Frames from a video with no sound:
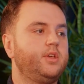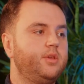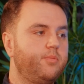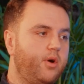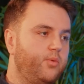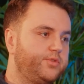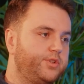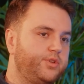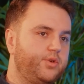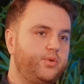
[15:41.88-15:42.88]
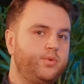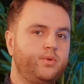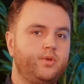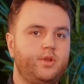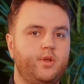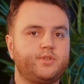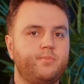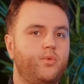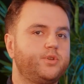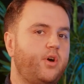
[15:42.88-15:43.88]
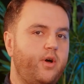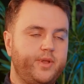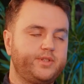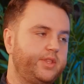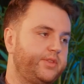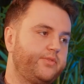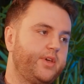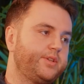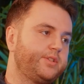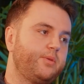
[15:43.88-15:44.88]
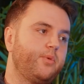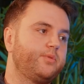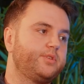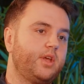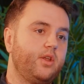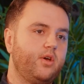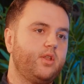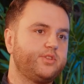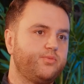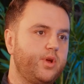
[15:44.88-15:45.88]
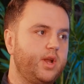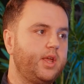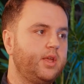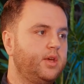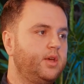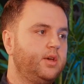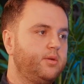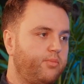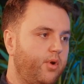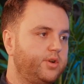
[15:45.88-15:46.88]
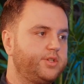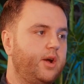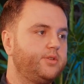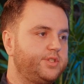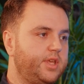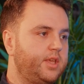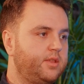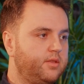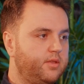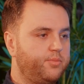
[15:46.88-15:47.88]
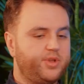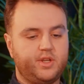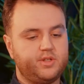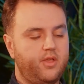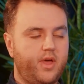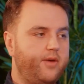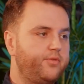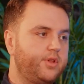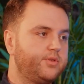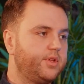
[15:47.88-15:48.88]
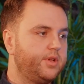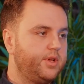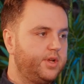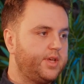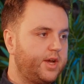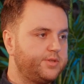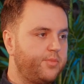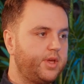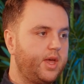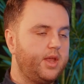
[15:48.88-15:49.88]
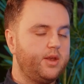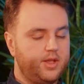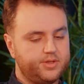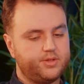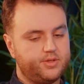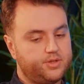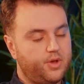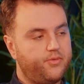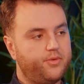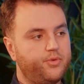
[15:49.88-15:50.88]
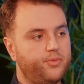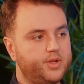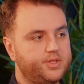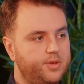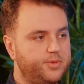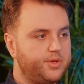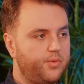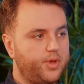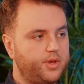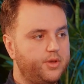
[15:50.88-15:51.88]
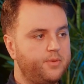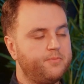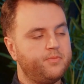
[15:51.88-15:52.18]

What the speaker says: you might want to do some more time-intensive testing. You might want to say, look, let's really branch out and see potential other avenues that attackers might get in. Let's go for a full red team and see what we can do.